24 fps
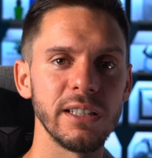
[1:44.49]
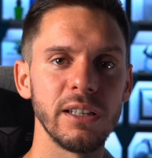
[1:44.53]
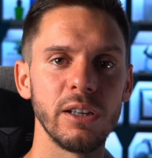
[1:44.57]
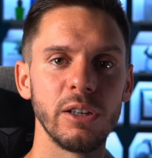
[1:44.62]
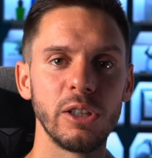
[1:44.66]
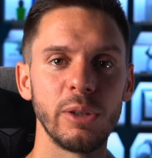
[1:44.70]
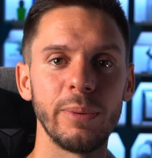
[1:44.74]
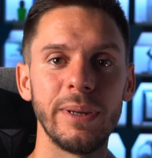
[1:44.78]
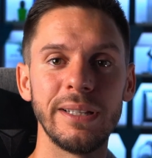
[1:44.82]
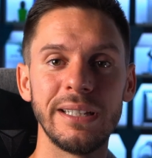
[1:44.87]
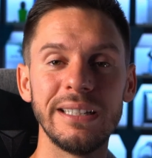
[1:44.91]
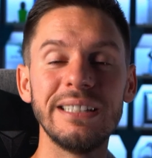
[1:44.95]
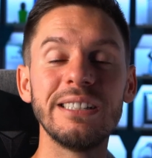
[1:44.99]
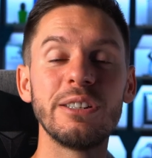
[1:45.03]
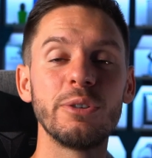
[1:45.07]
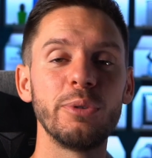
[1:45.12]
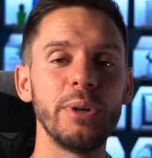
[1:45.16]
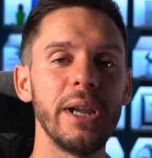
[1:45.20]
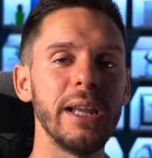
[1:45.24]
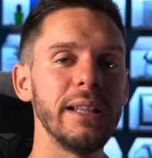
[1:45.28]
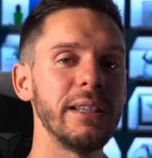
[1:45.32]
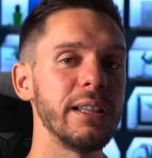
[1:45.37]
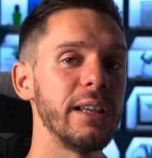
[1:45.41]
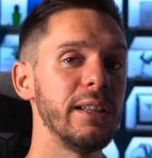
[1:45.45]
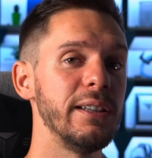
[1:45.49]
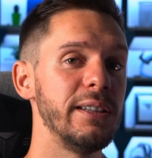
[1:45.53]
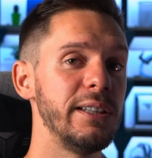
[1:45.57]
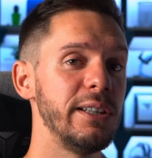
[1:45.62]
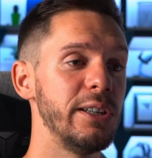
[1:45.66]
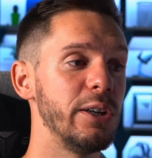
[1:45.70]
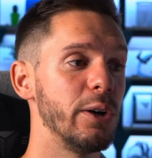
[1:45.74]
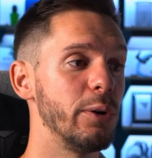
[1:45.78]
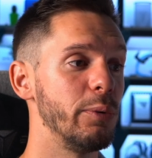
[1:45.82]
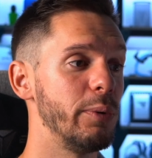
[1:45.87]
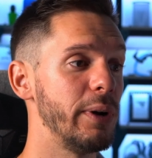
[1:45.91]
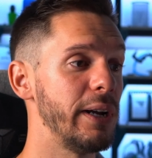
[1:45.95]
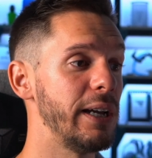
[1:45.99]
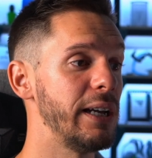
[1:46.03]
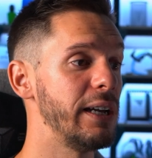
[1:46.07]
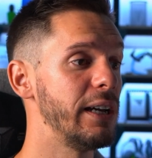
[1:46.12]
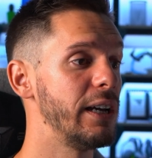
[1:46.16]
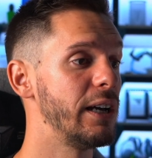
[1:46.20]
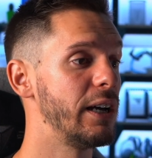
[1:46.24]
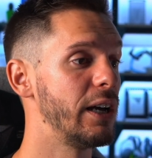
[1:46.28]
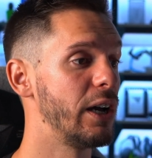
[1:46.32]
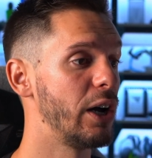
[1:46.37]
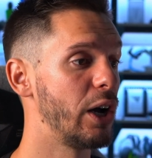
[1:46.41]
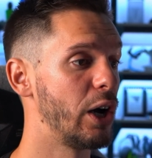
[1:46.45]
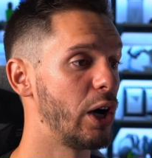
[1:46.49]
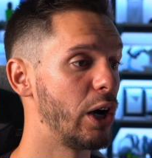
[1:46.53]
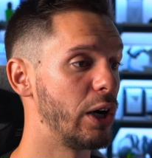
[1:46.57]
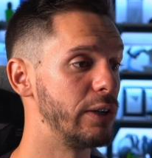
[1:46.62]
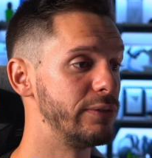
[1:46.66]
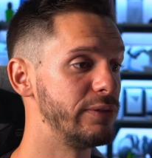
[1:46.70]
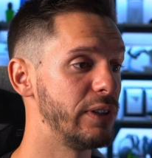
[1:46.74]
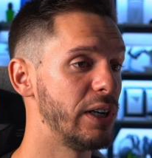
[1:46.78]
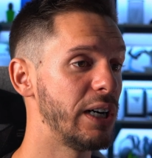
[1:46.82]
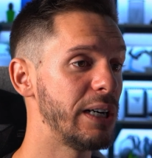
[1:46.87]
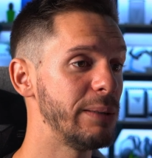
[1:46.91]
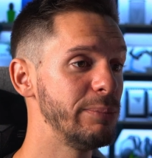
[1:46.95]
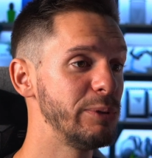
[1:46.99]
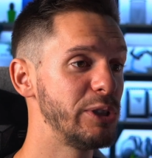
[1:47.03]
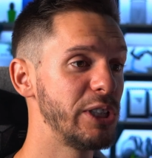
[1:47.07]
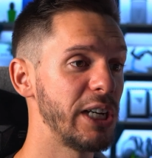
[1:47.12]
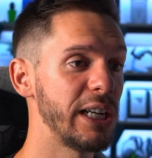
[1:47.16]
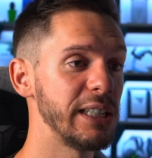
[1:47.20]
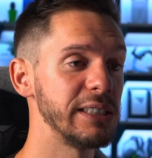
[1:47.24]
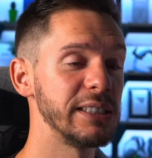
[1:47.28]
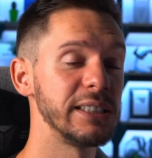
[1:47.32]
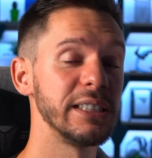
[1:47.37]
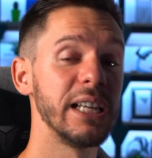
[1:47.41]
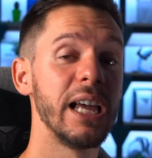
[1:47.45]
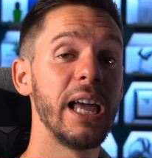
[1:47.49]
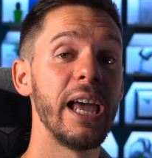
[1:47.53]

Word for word: automatically create the array of objects,